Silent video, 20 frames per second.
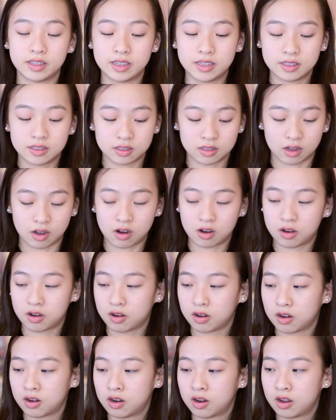these
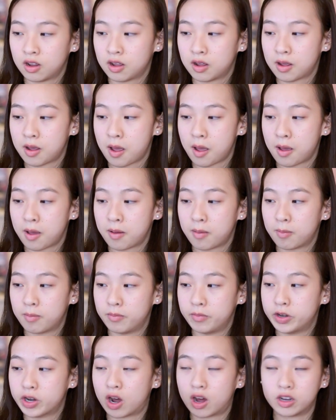are
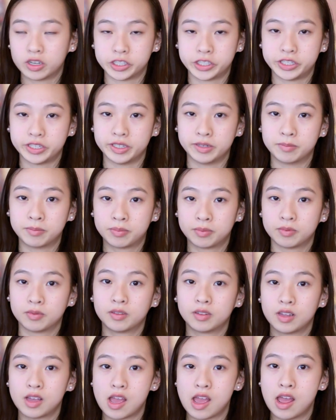not cheap.
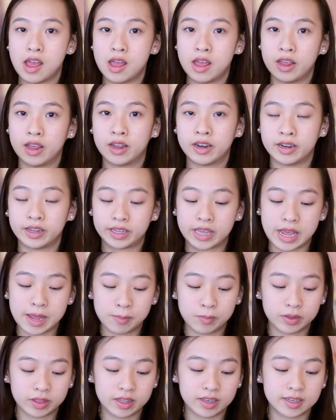And it
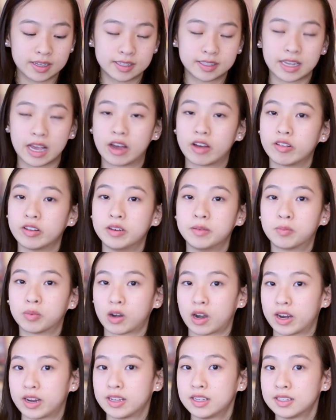came with a discounted
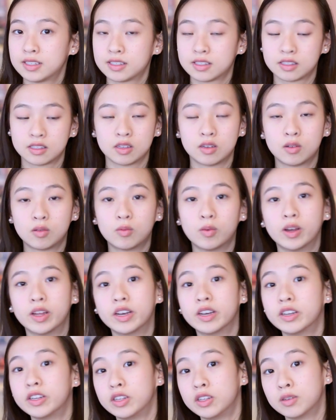price
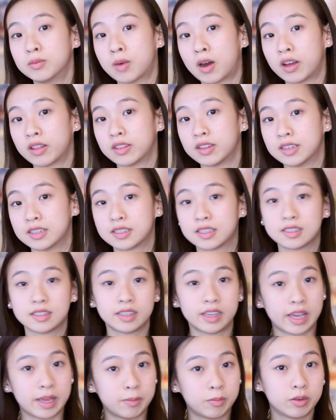when you bought this
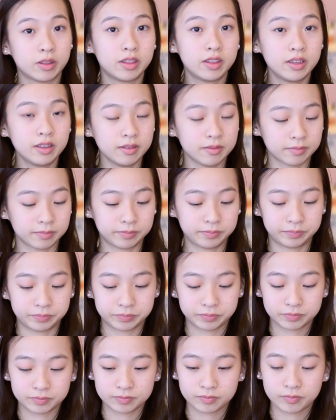because it came with it.
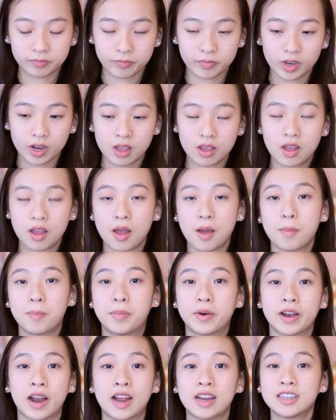
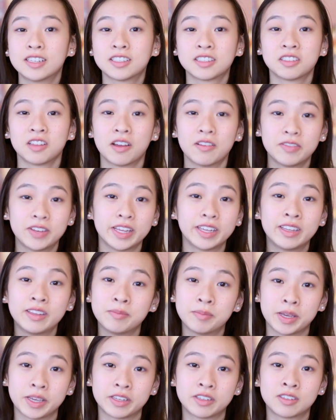But I just love
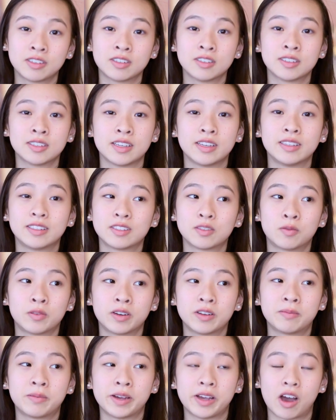taking pictures. It's
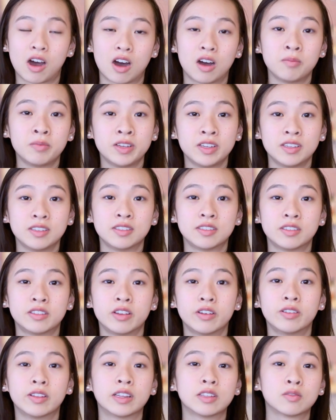one of my hobbies,
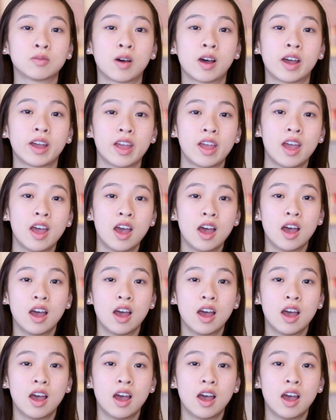so that's why